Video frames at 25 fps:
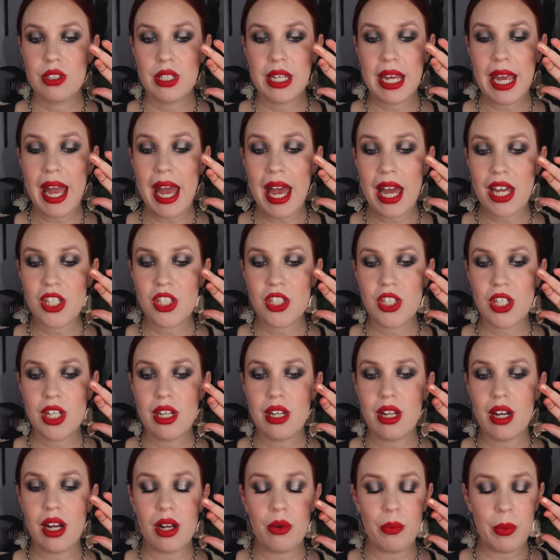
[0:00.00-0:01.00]
cash
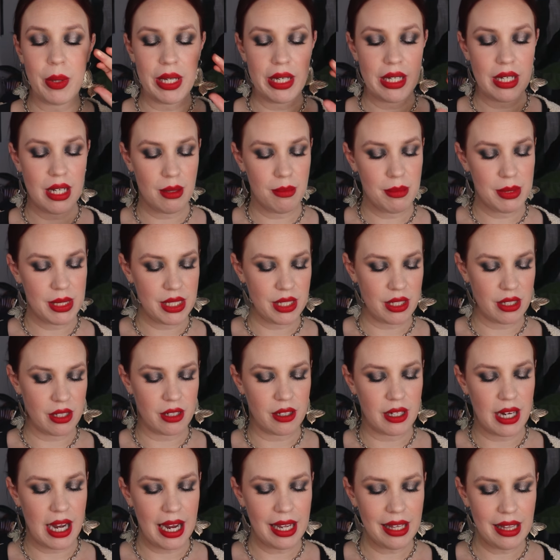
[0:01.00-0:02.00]
in on when it comes to
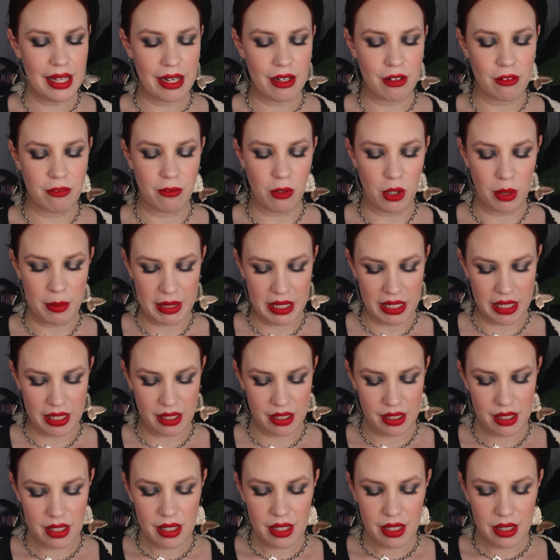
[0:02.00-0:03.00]
her highlighter formula.